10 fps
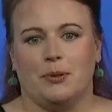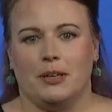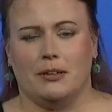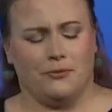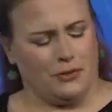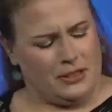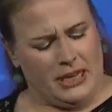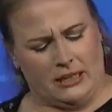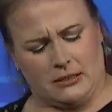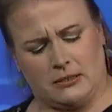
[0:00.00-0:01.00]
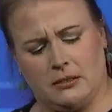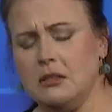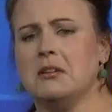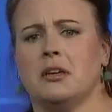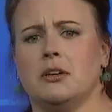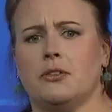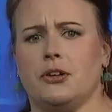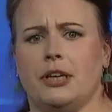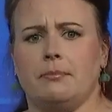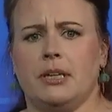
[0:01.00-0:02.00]
uh, for the next
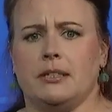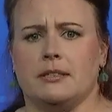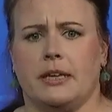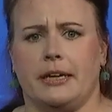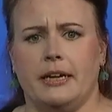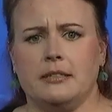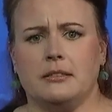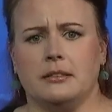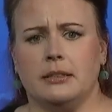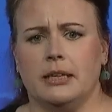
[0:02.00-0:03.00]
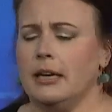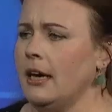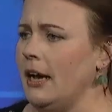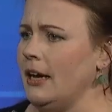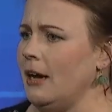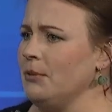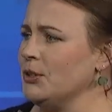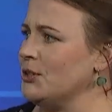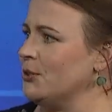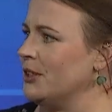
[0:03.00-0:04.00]
30 minutes, I guess. And I'm
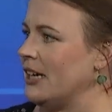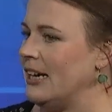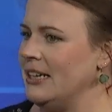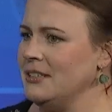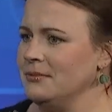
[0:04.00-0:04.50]
your tour guide.